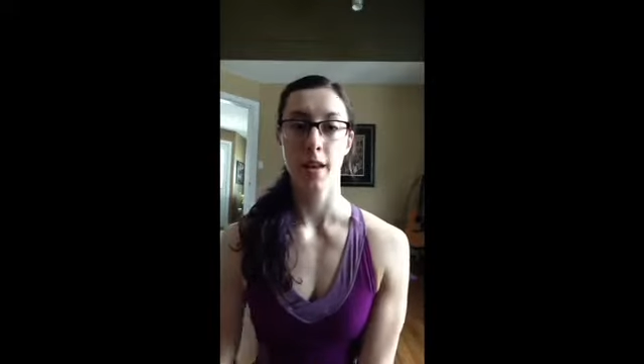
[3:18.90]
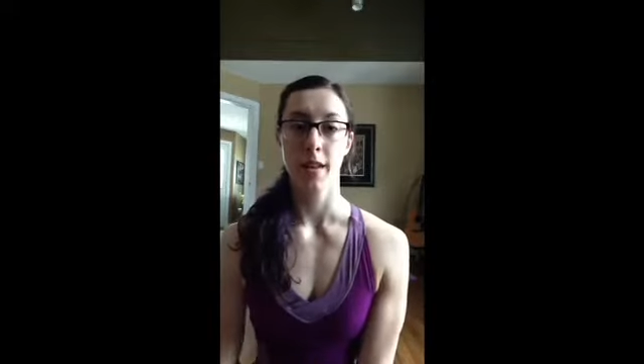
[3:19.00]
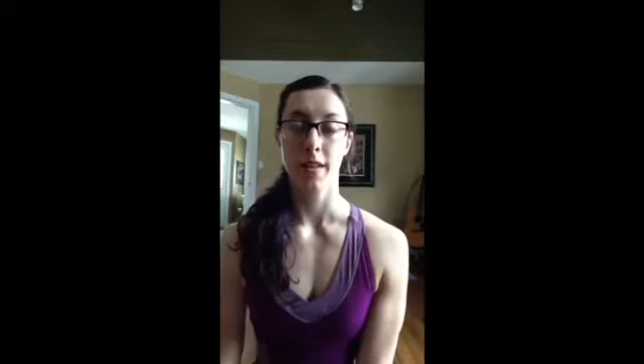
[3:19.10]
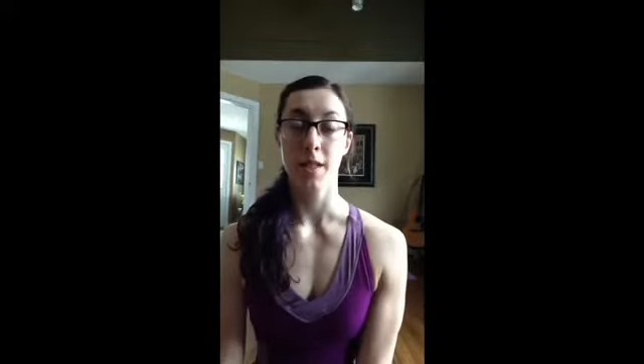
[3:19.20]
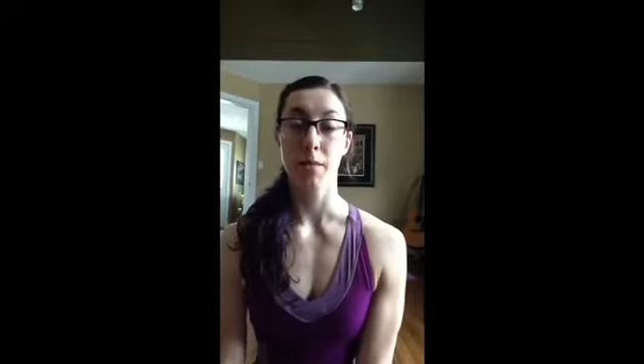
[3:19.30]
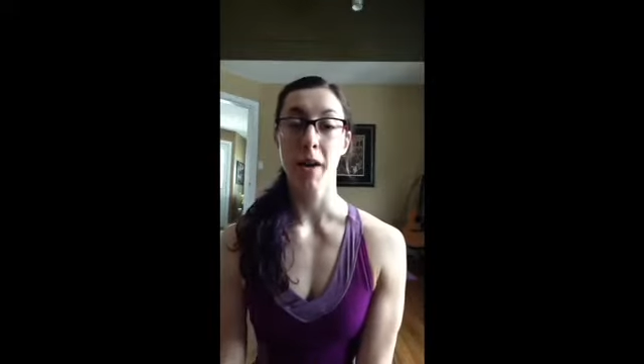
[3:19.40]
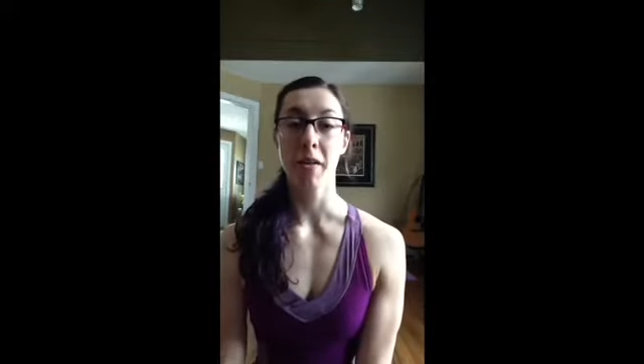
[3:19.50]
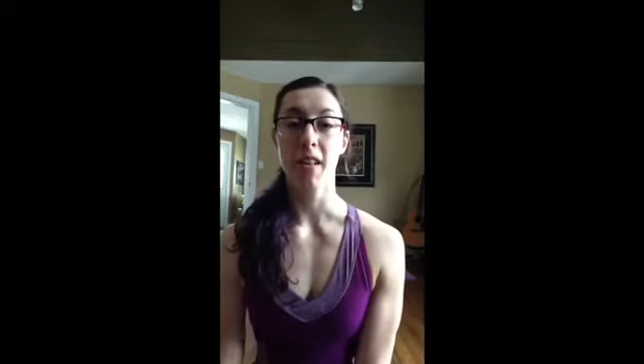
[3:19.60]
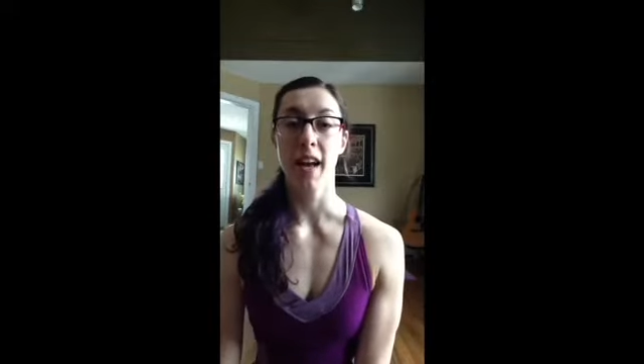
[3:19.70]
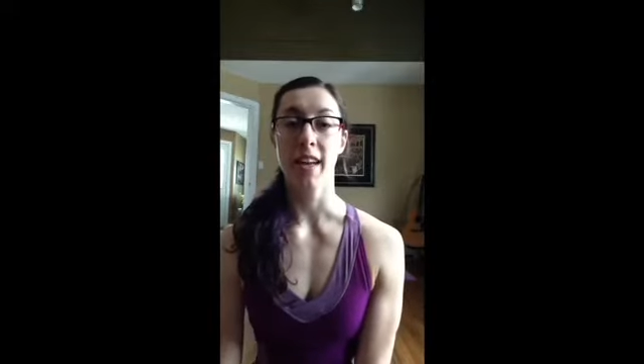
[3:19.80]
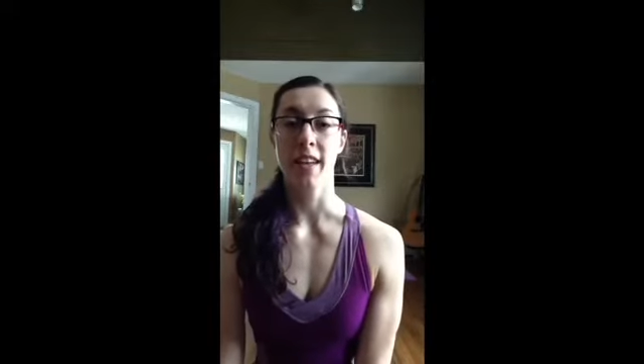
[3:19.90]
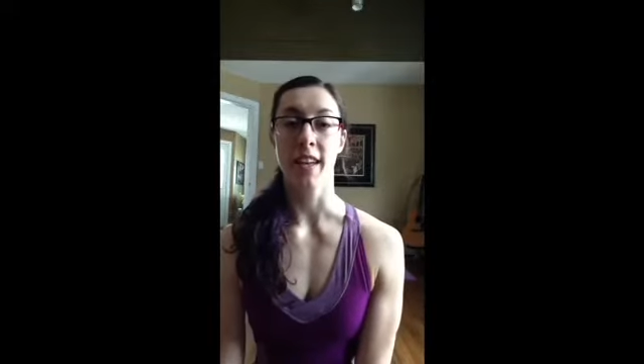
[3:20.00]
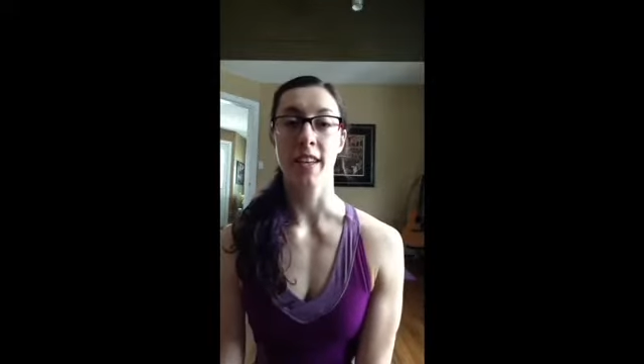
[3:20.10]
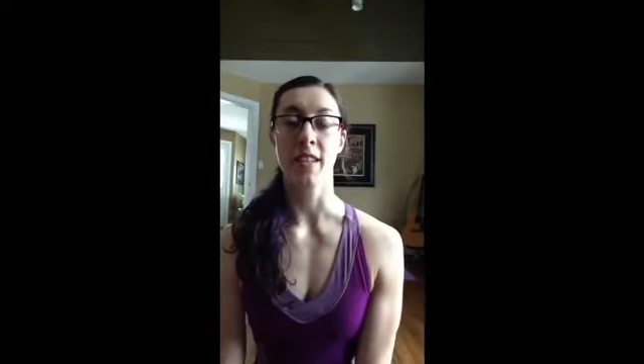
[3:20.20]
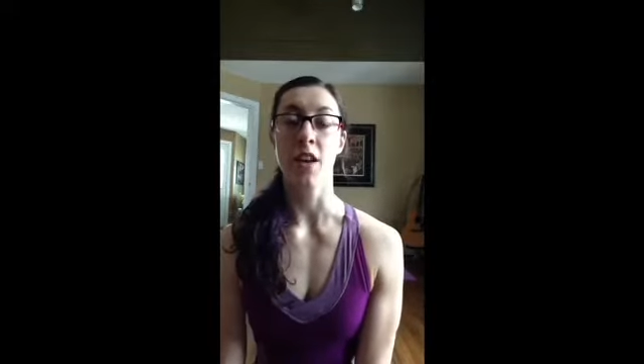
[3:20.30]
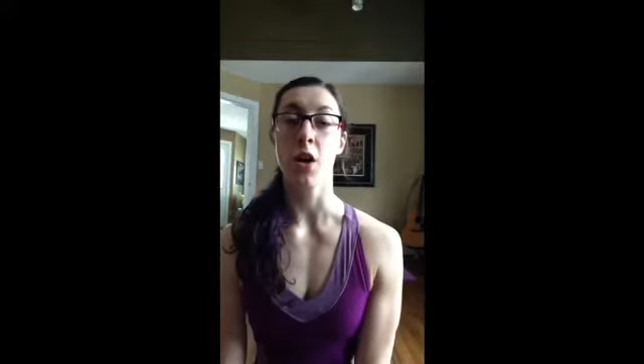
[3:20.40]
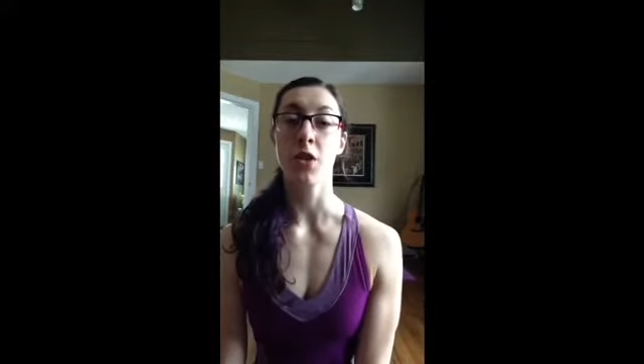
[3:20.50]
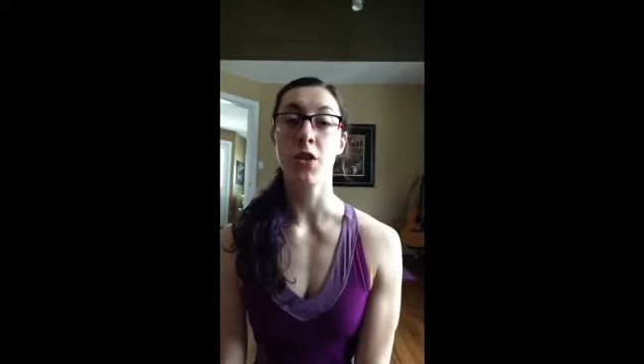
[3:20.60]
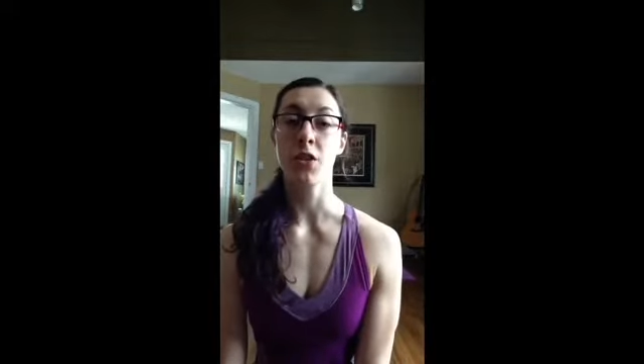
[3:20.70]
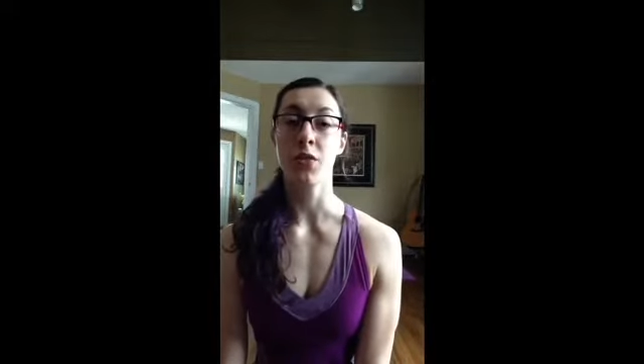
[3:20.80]
The spiral line connects the
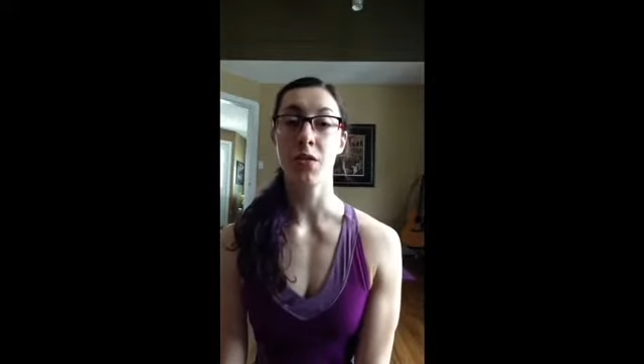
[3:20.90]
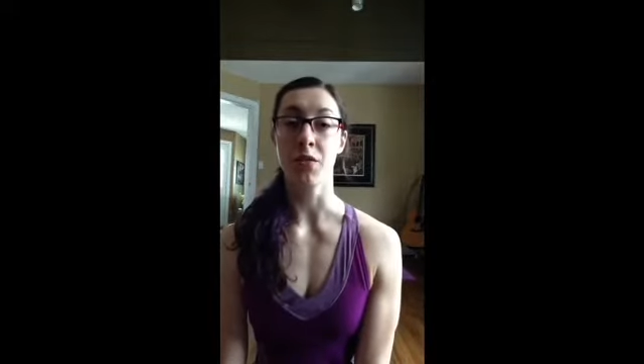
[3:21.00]
arches of the